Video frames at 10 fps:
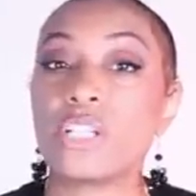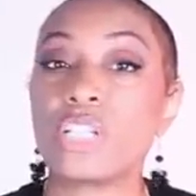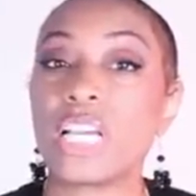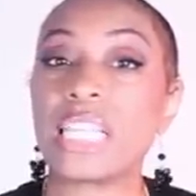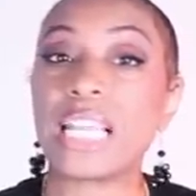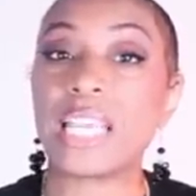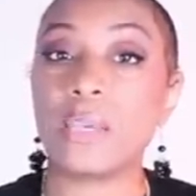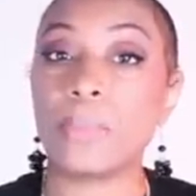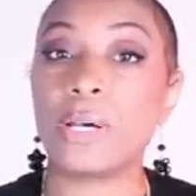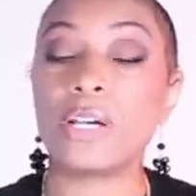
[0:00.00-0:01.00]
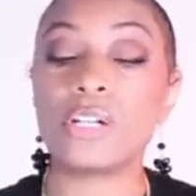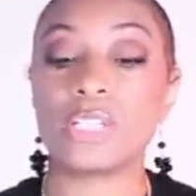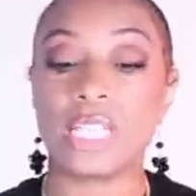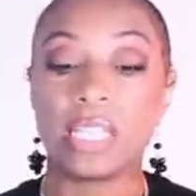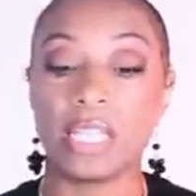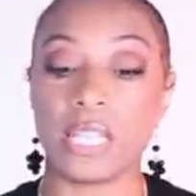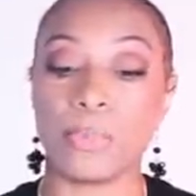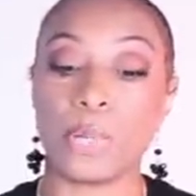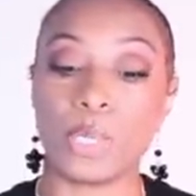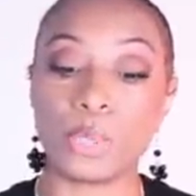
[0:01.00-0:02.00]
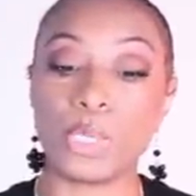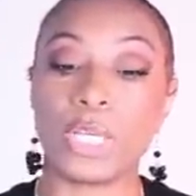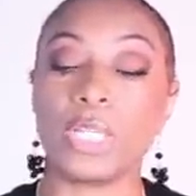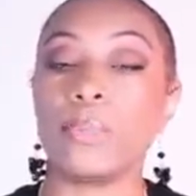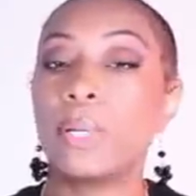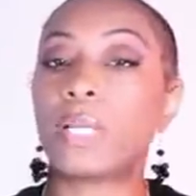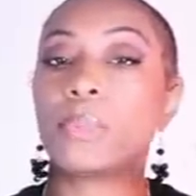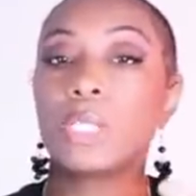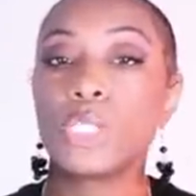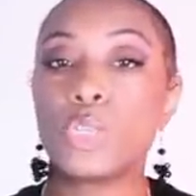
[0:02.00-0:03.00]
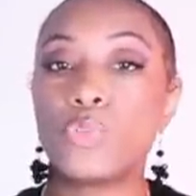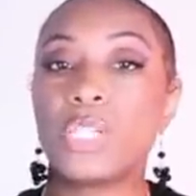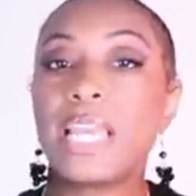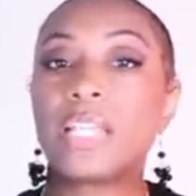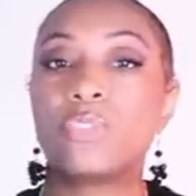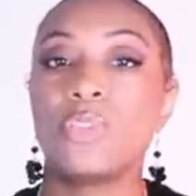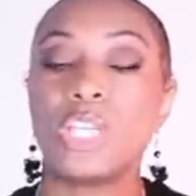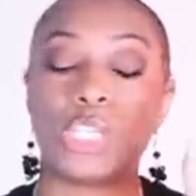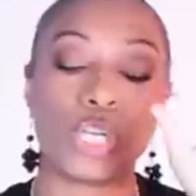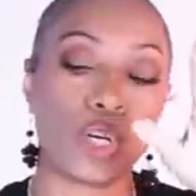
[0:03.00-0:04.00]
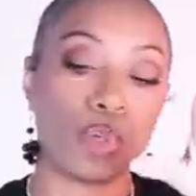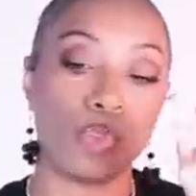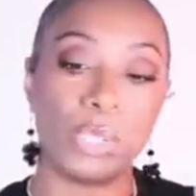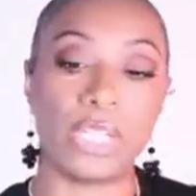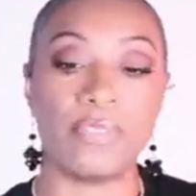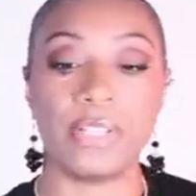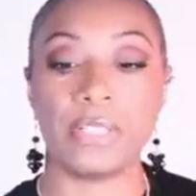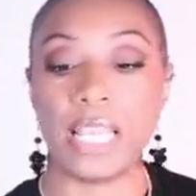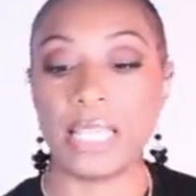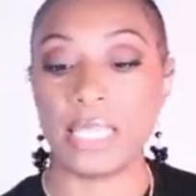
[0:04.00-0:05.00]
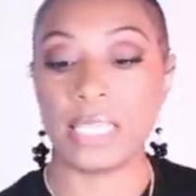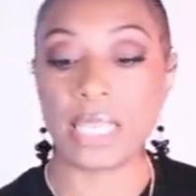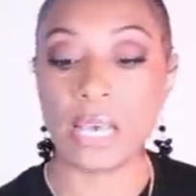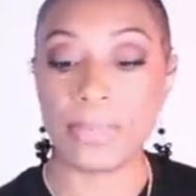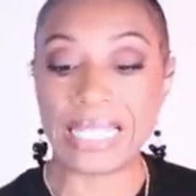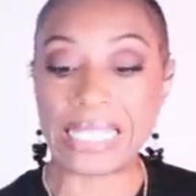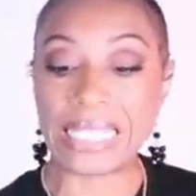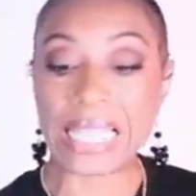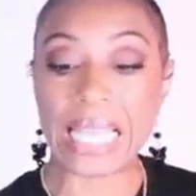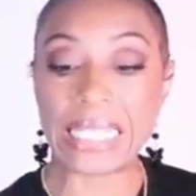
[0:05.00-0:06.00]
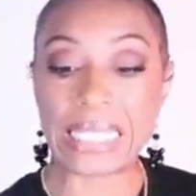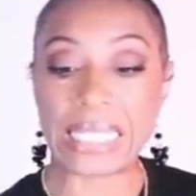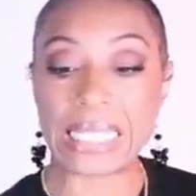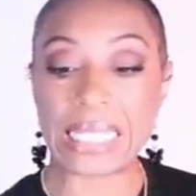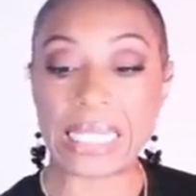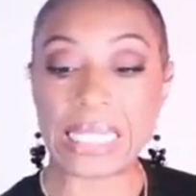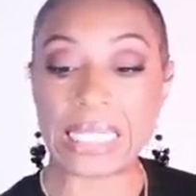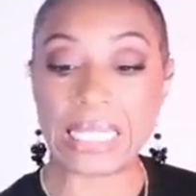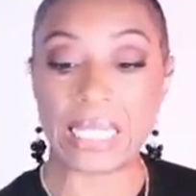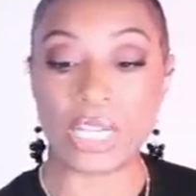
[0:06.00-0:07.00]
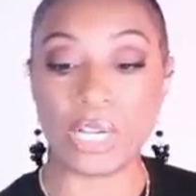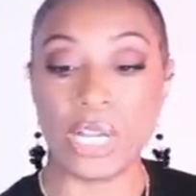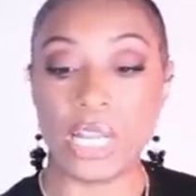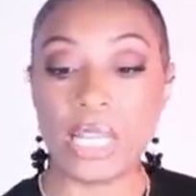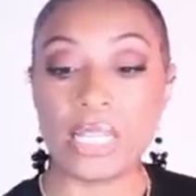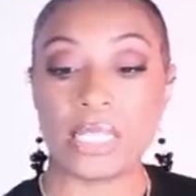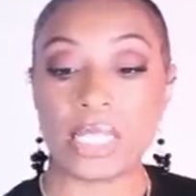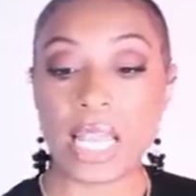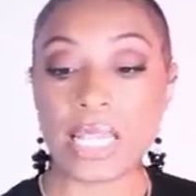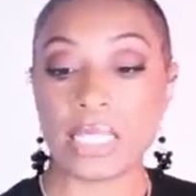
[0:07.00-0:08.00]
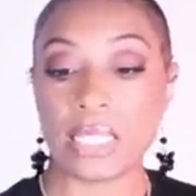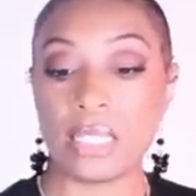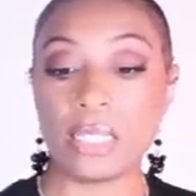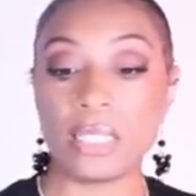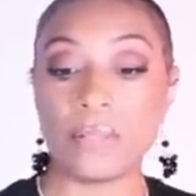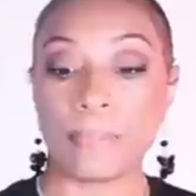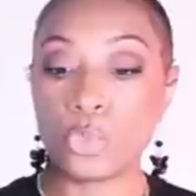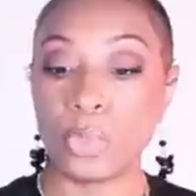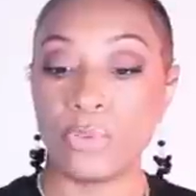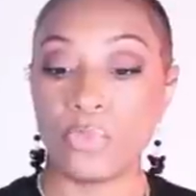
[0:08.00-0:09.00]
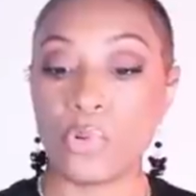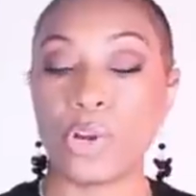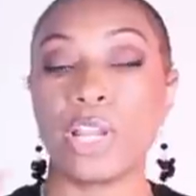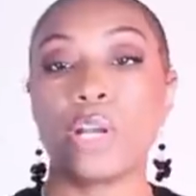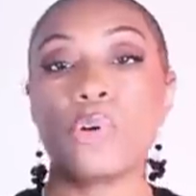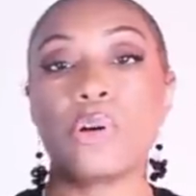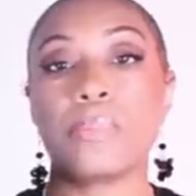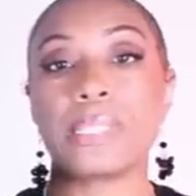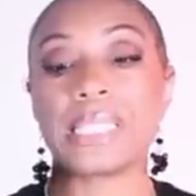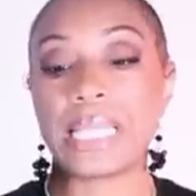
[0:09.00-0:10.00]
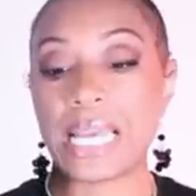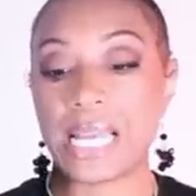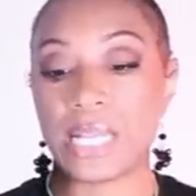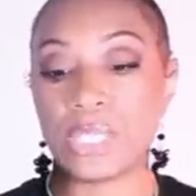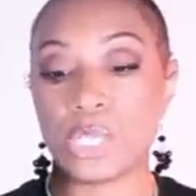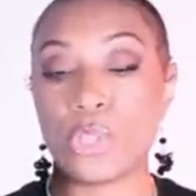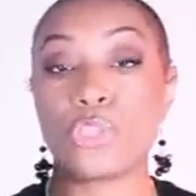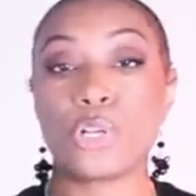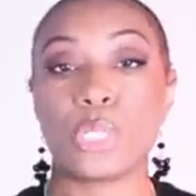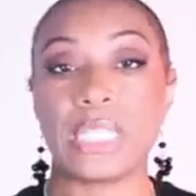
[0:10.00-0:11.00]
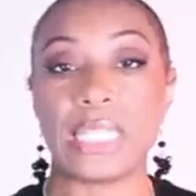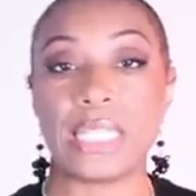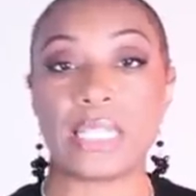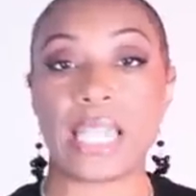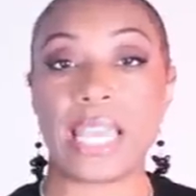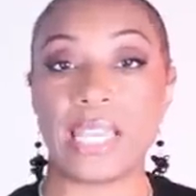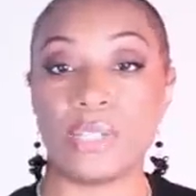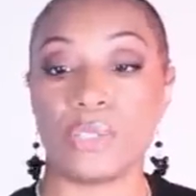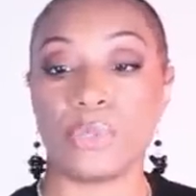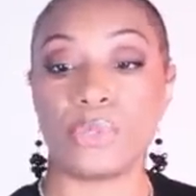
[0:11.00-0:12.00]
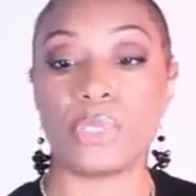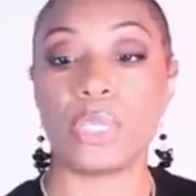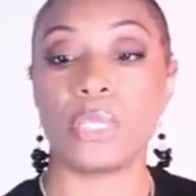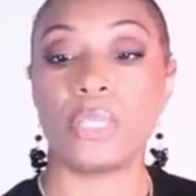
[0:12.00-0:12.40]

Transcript: They're not like hip huggers, and then they puddle down at the bottom because they're relaxed fit and long. We love it. These come in sizes. Let us see here. Sizes 24 and go up to size 36 at ASOS.